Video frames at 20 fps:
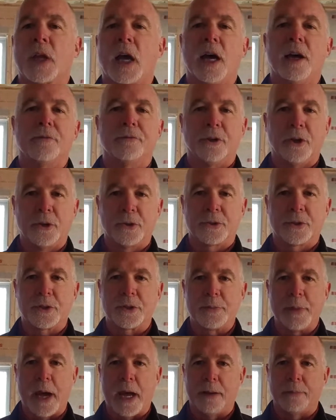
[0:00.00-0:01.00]
Hi folks,
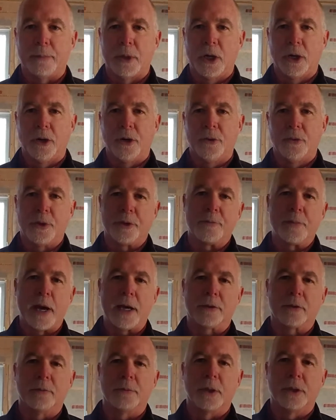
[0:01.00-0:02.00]
it's Matt Bowe with
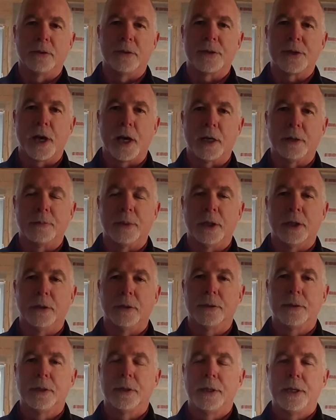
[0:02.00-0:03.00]
Matthew Bowe Design
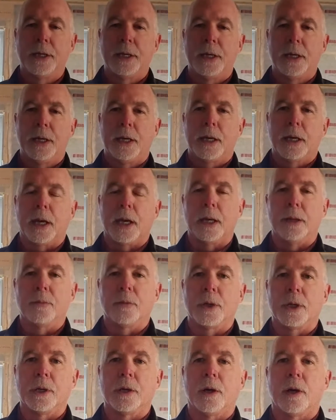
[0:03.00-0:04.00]
Build and
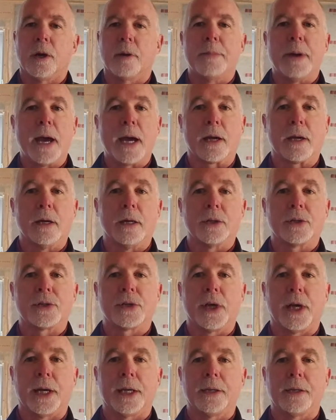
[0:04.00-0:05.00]
we are back on
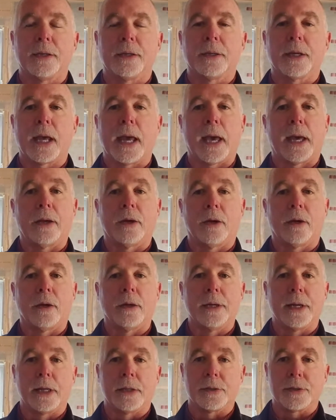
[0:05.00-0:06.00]
site at our
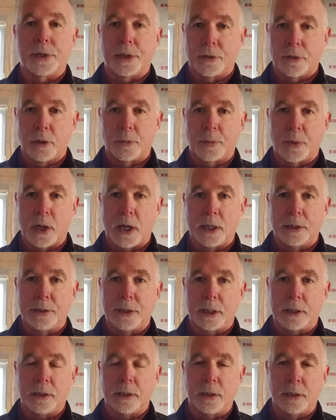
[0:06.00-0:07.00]
net zero
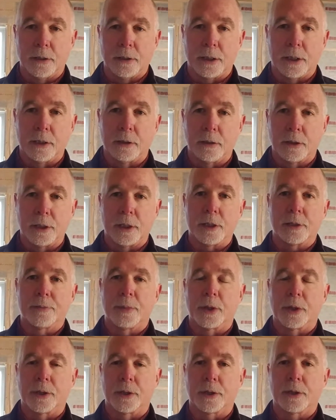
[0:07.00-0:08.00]
project here in
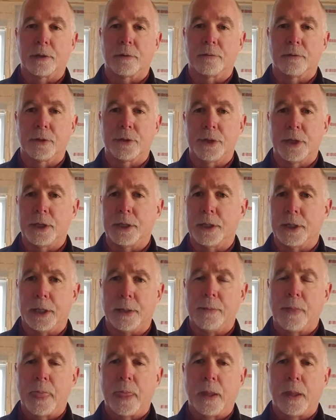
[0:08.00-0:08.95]
Leesburg, Virginia.